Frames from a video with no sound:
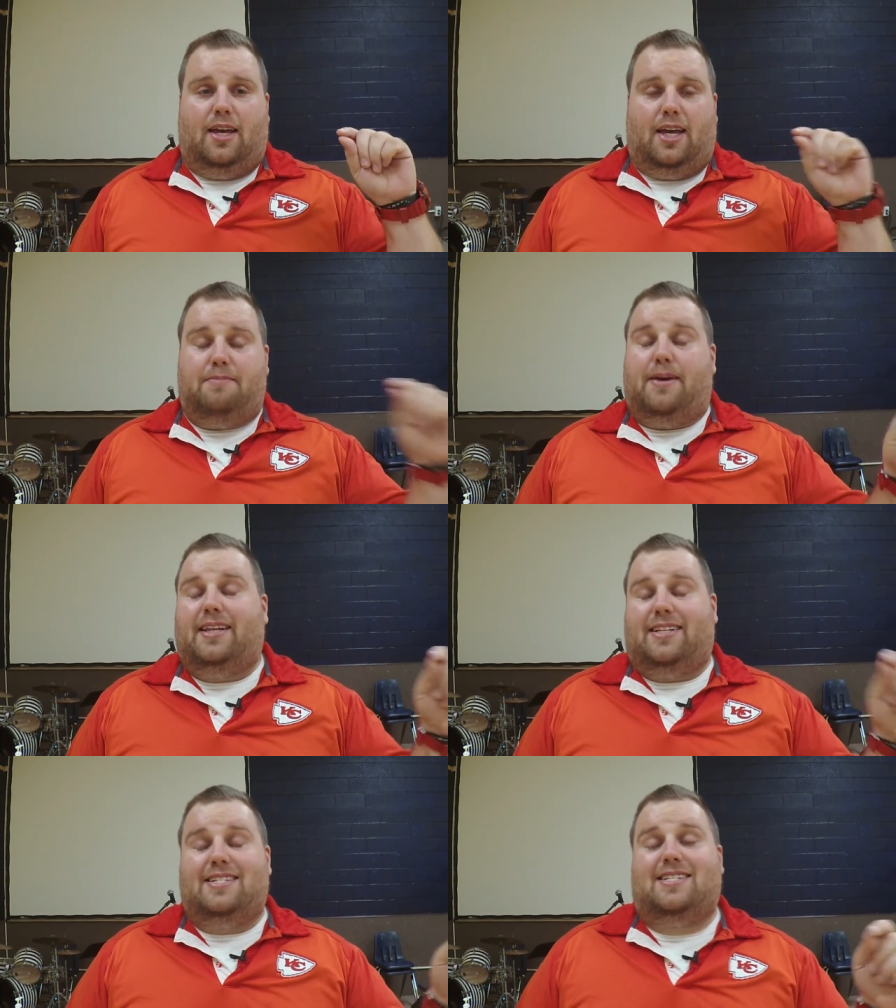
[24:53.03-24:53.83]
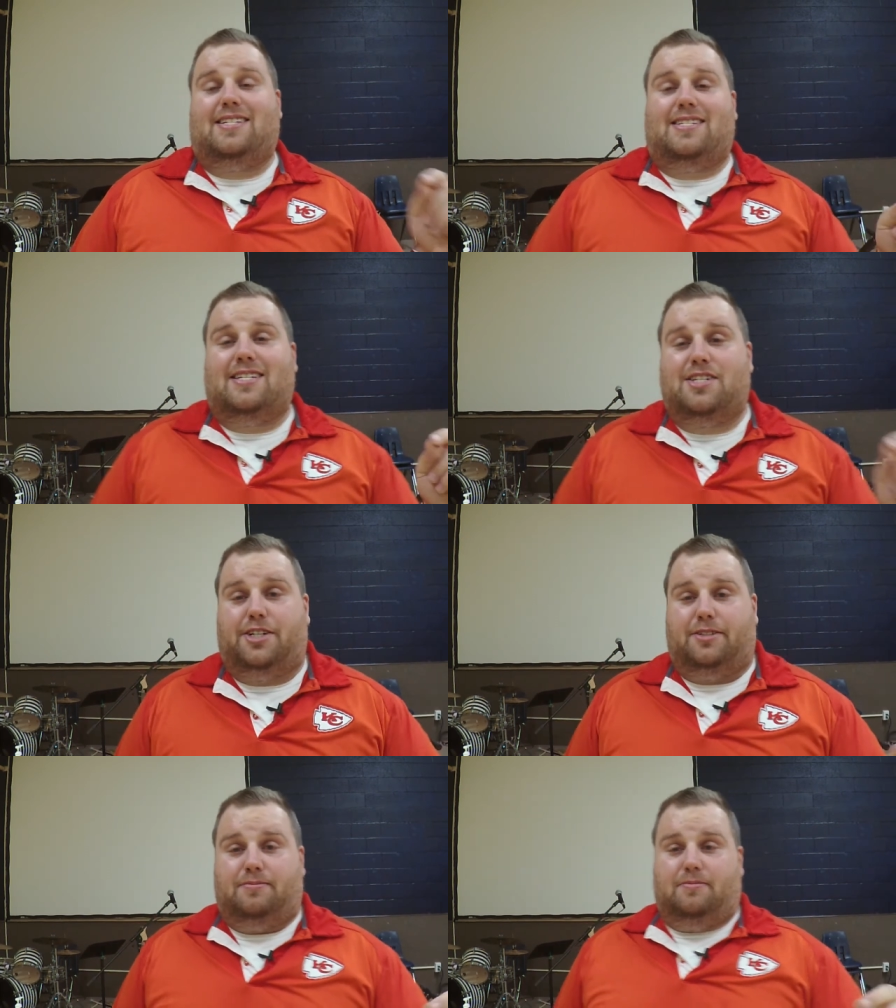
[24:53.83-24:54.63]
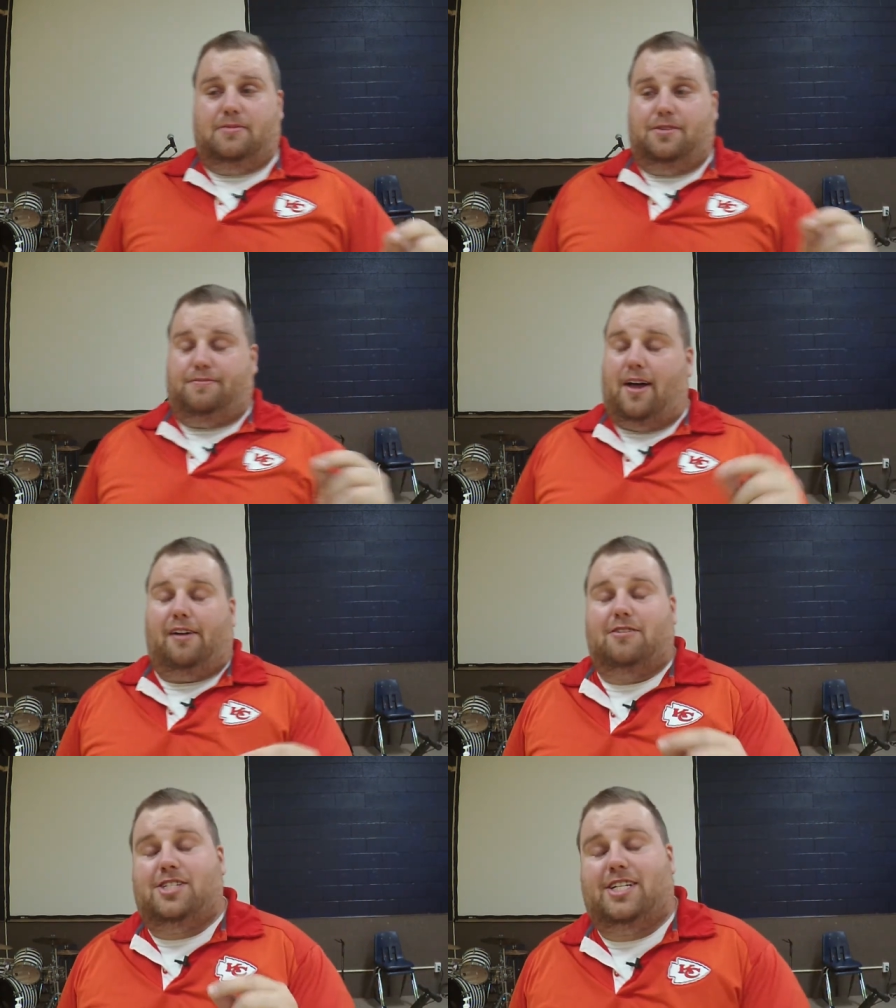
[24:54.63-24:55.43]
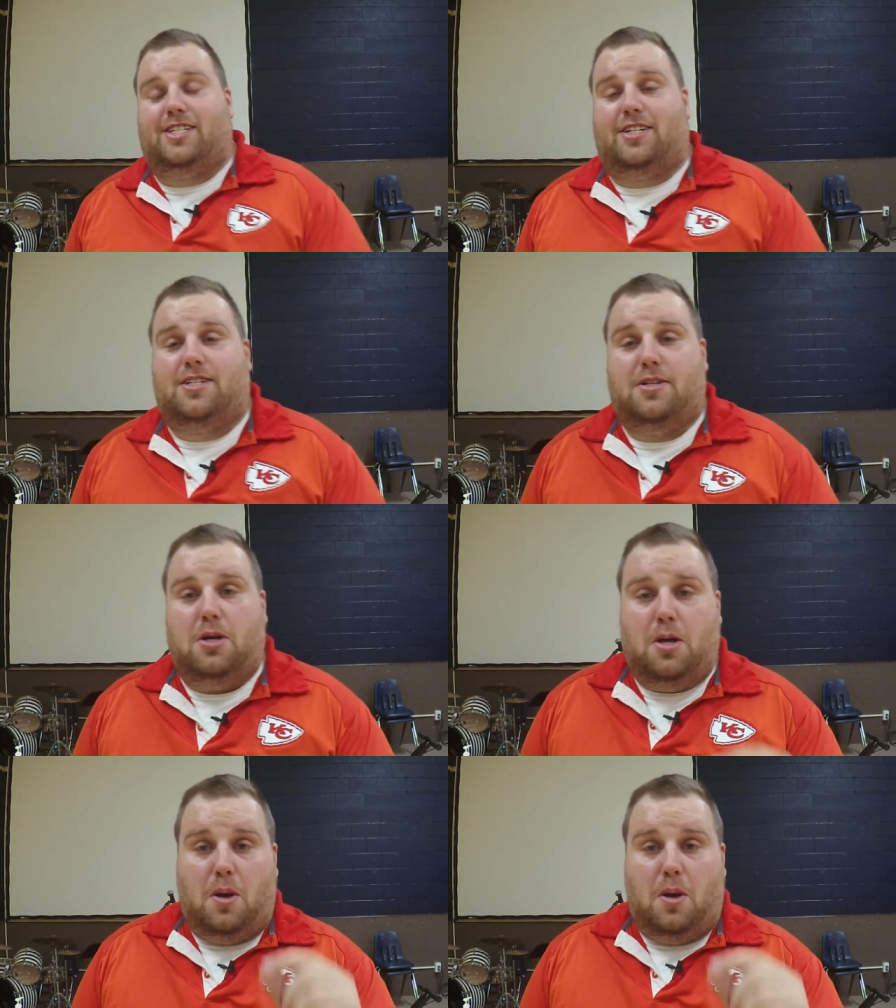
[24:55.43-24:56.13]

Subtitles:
he made this decision to follow Jesus